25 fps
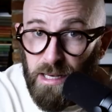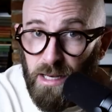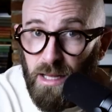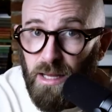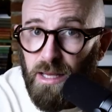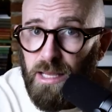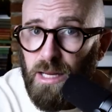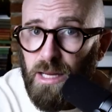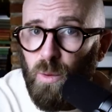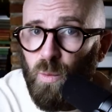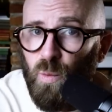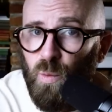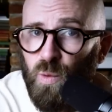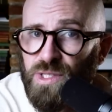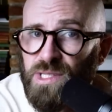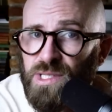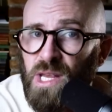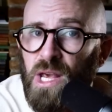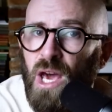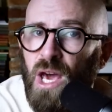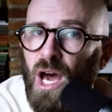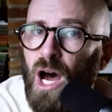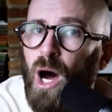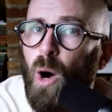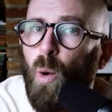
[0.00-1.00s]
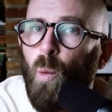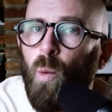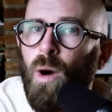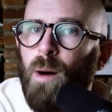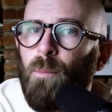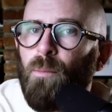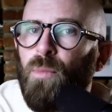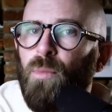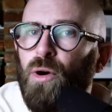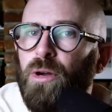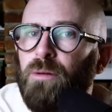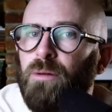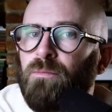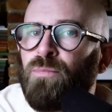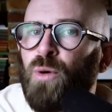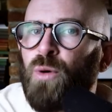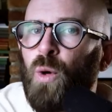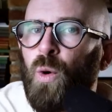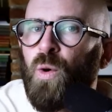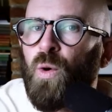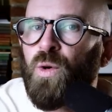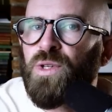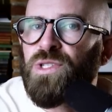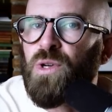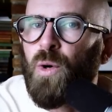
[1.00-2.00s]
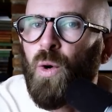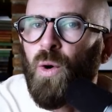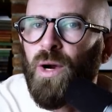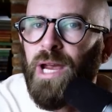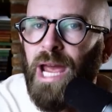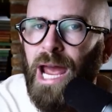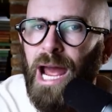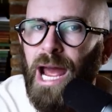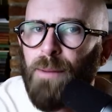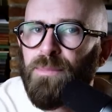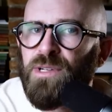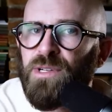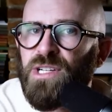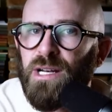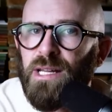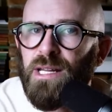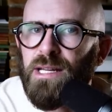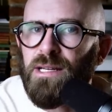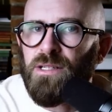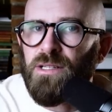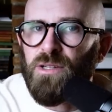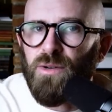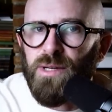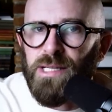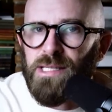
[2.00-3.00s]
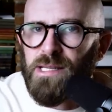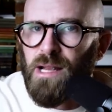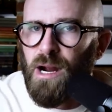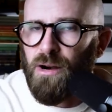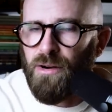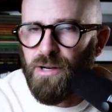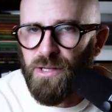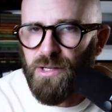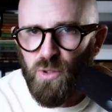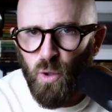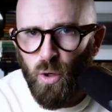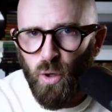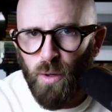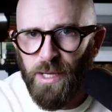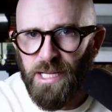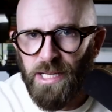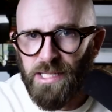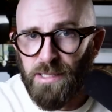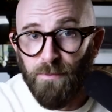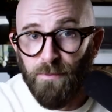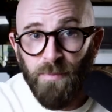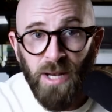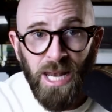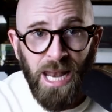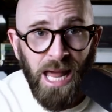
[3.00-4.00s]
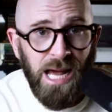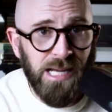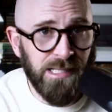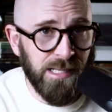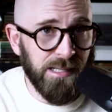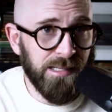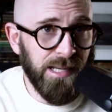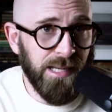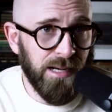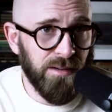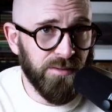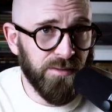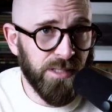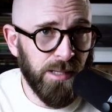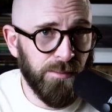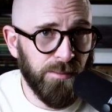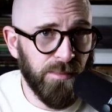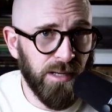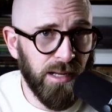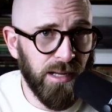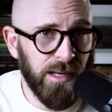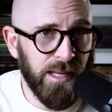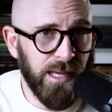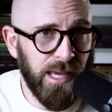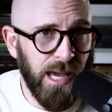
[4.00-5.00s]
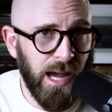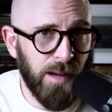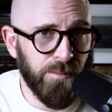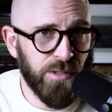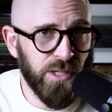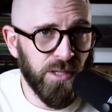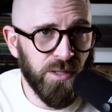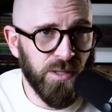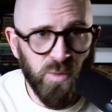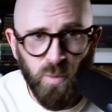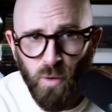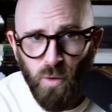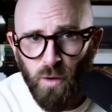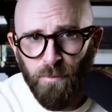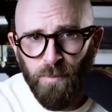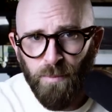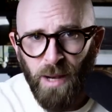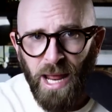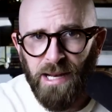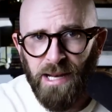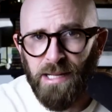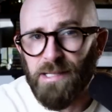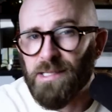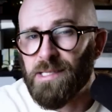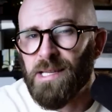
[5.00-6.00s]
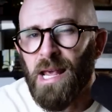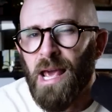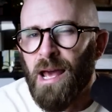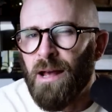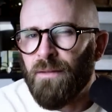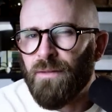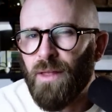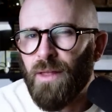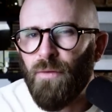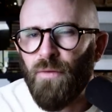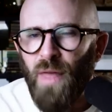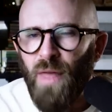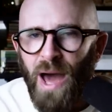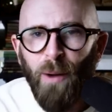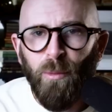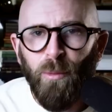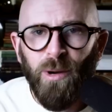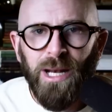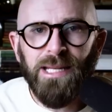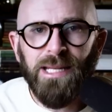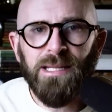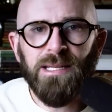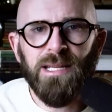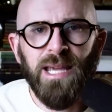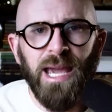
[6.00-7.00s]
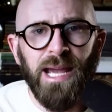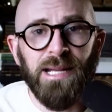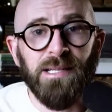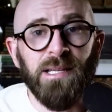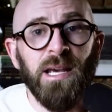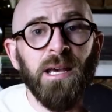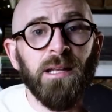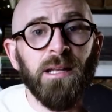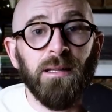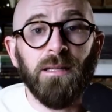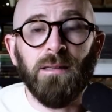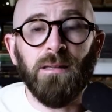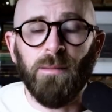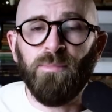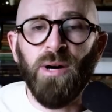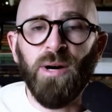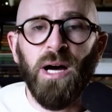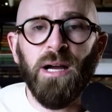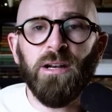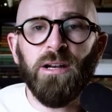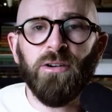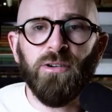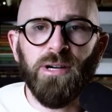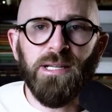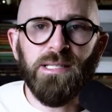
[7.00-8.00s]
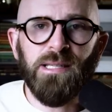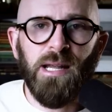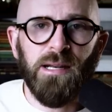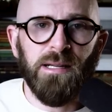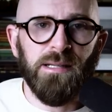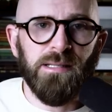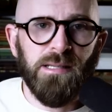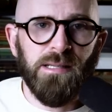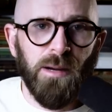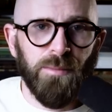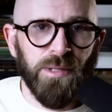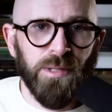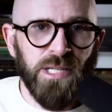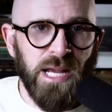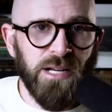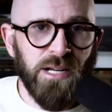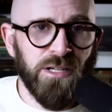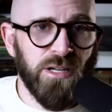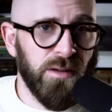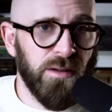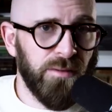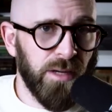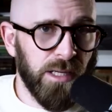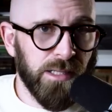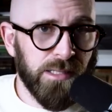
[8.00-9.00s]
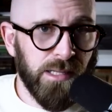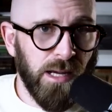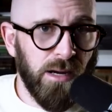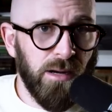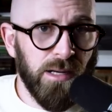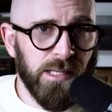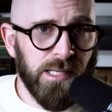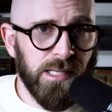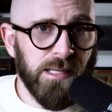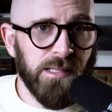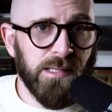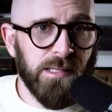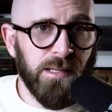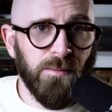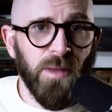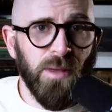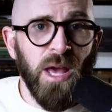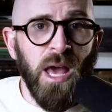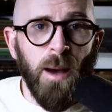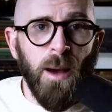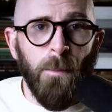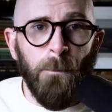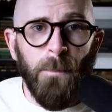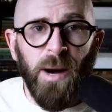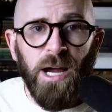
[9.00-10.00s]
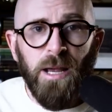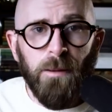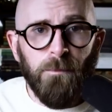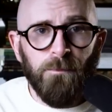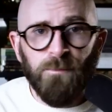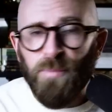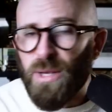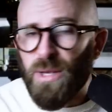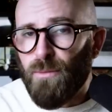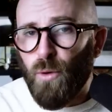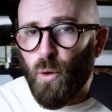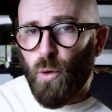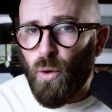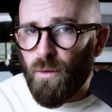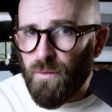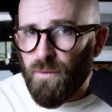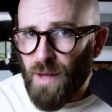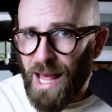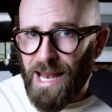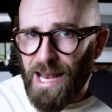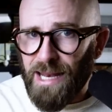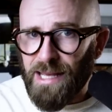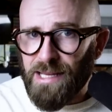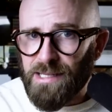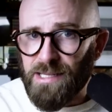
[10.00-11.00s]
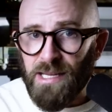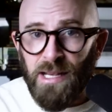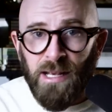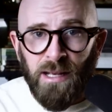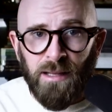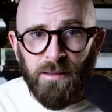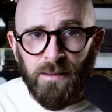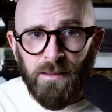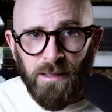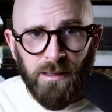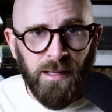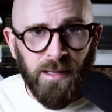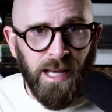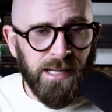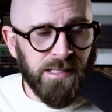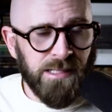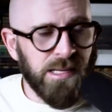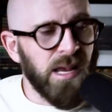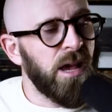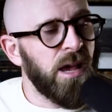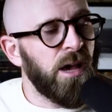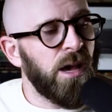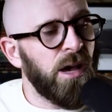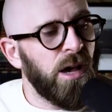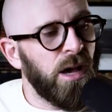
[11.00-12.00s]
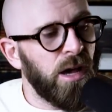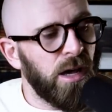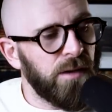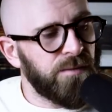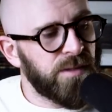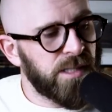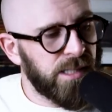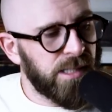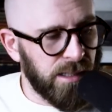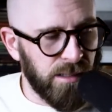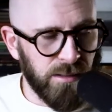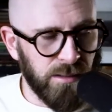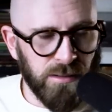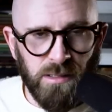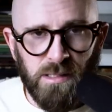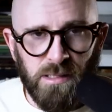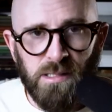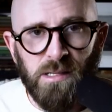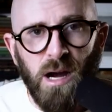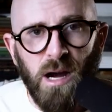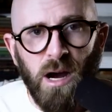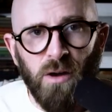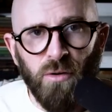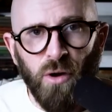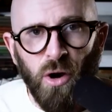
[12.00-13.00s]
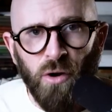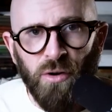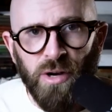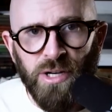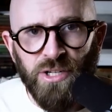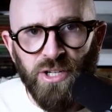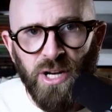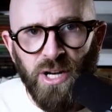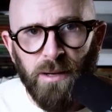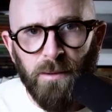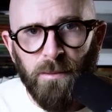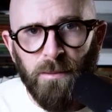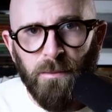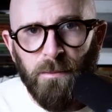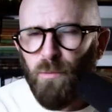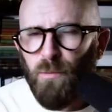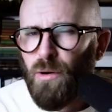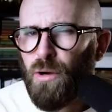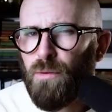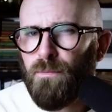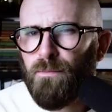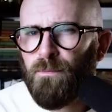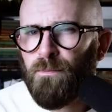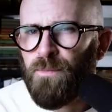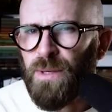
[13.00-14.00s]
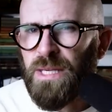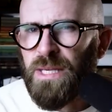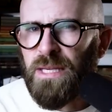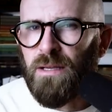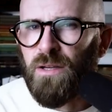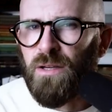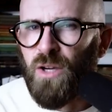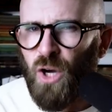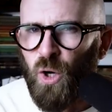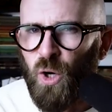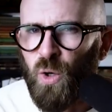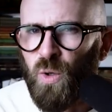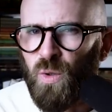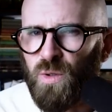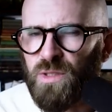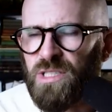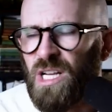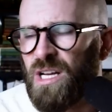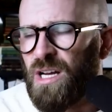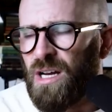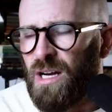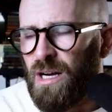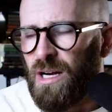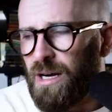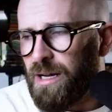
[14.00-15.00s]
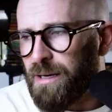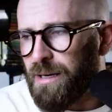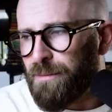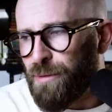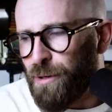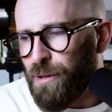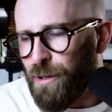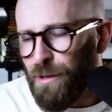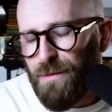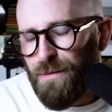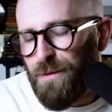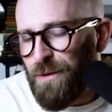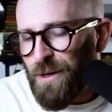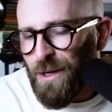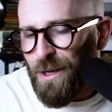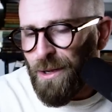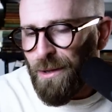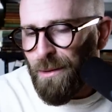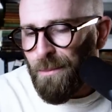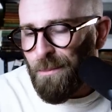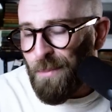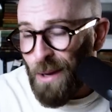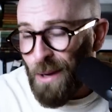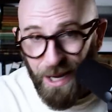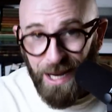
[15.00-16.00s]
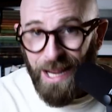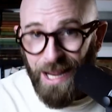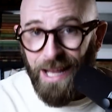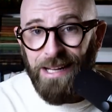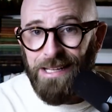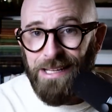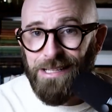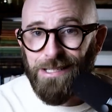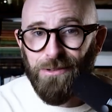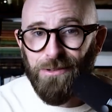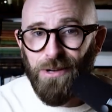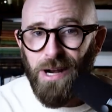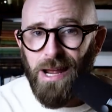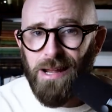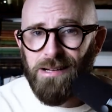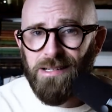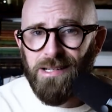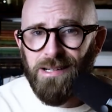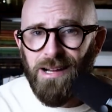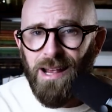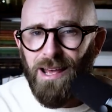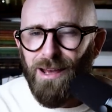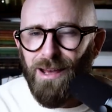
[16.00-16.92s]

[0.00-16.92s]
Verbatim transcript: 9 was at one point brought or captured into its current orbit, plus a set of similarly captured dwarf planets, then that will indicate that the binary sun interpretation of our solar system might be more valid than that of single star origin. won't be cold, hard proof by any stretch,